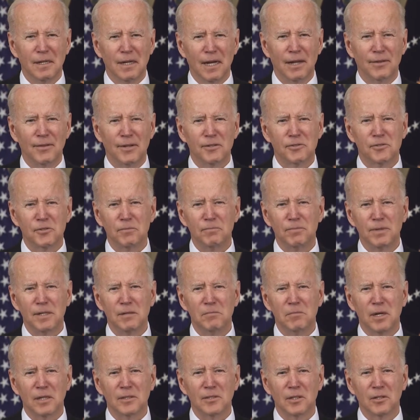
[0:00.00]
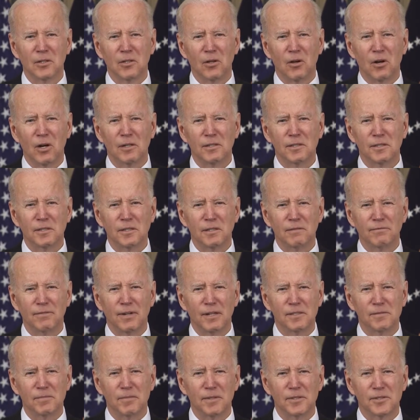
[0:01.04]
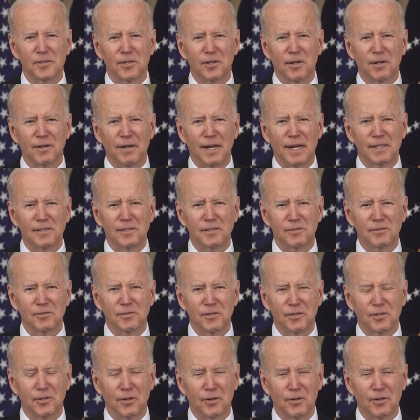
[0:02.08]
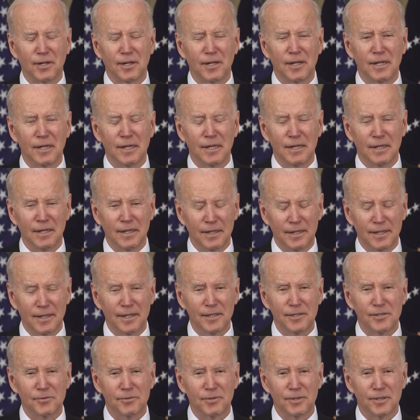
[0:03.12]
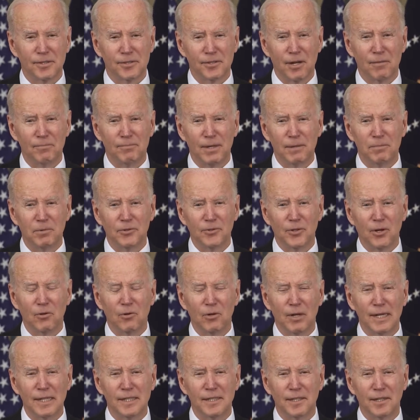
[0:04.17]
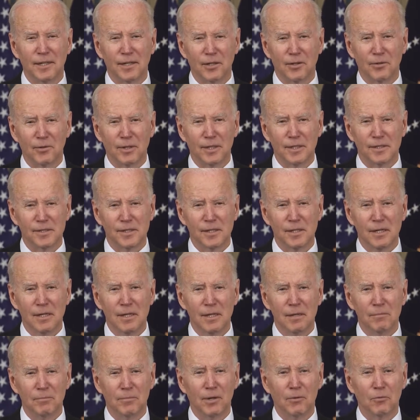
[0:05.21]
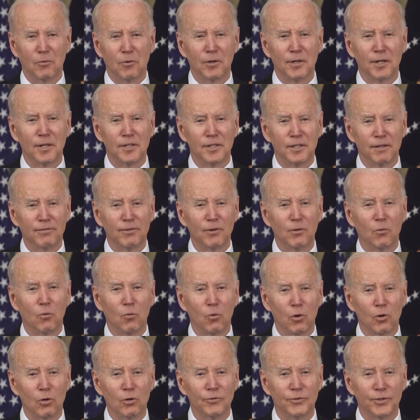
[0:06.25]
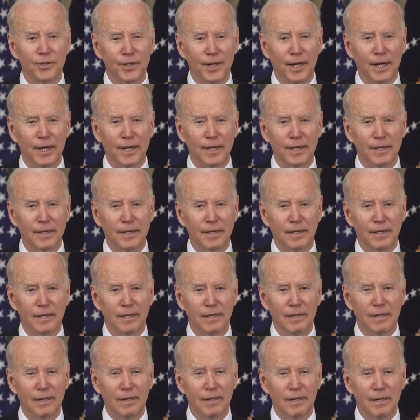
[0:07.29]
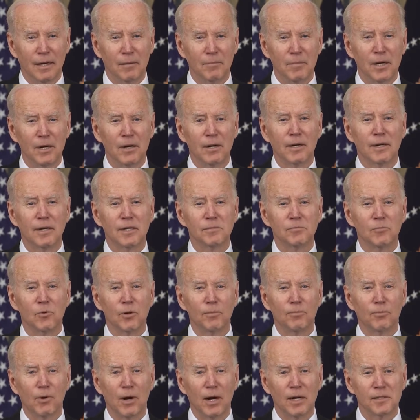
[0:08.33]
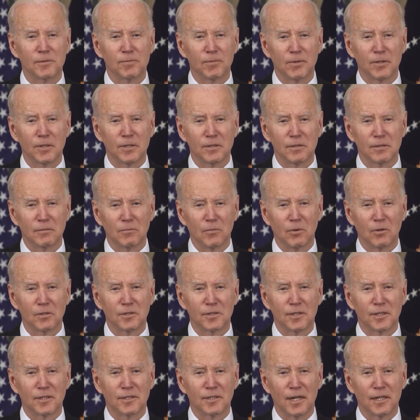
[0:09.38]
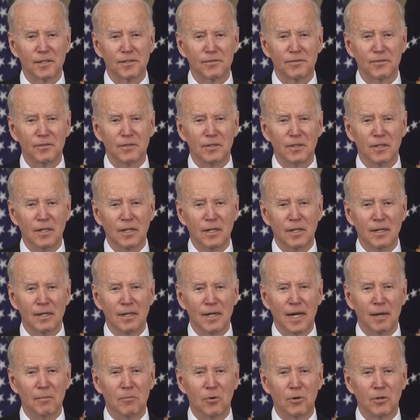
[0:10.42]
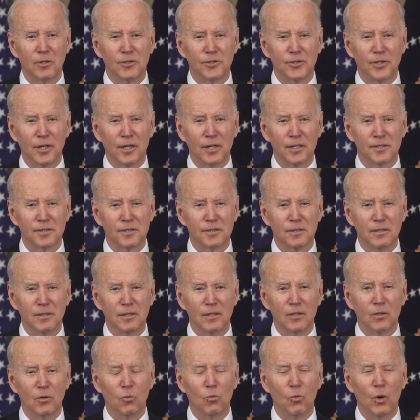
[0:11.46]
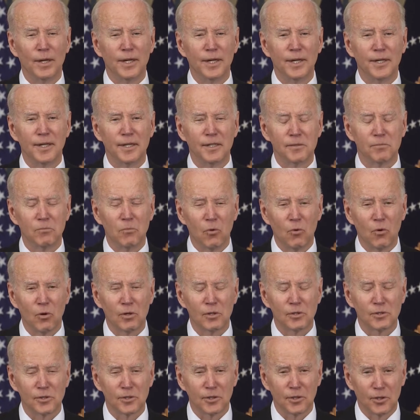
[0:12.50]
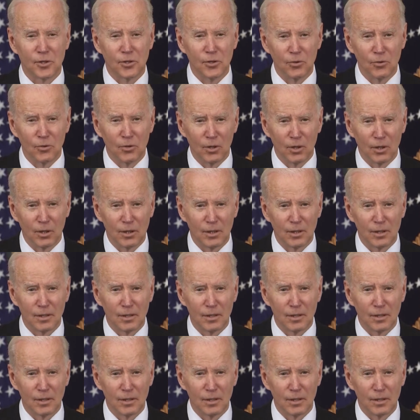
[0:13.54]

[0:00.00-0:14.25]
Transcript: And this will be among the largest investments in our national security in history. Some people don't like the increase, but we're in a different world today. America is more prosperous, more successful, and more just when it is more secure.